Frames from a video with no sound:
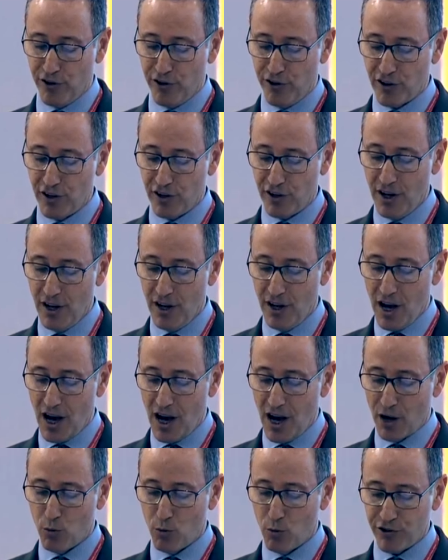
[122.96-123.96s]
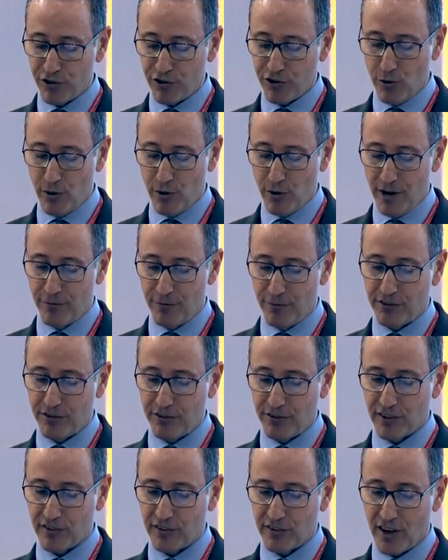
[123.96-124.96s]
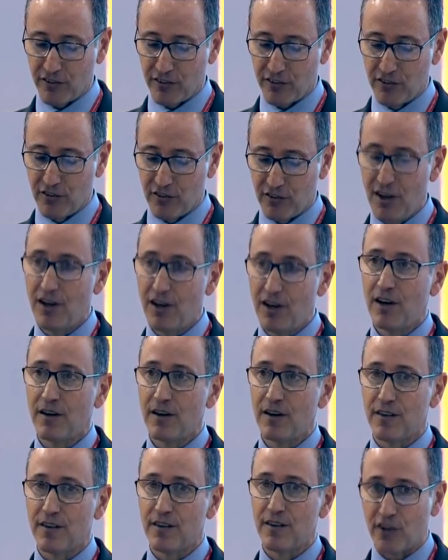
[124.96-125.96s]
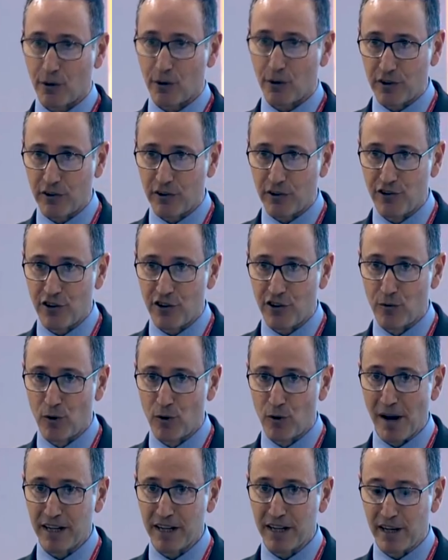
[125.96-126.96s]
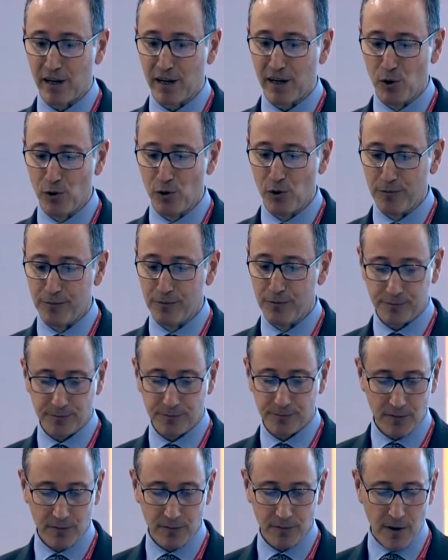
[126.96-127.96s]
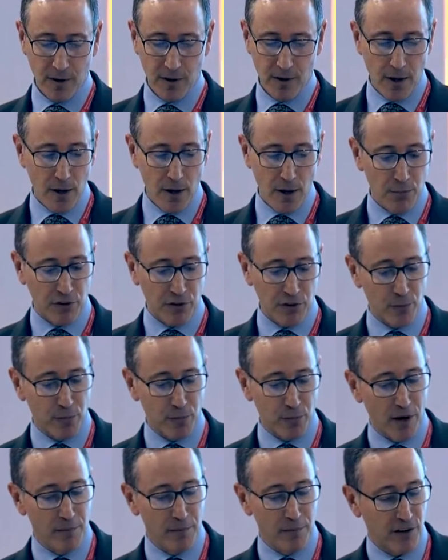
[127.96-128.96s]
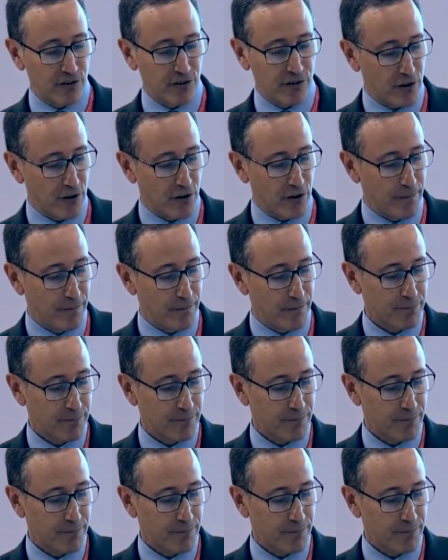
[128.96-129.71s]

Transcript: region. I wish you every success. The Secretary-General, Ban Ki-moon. Mr. Prime Minister,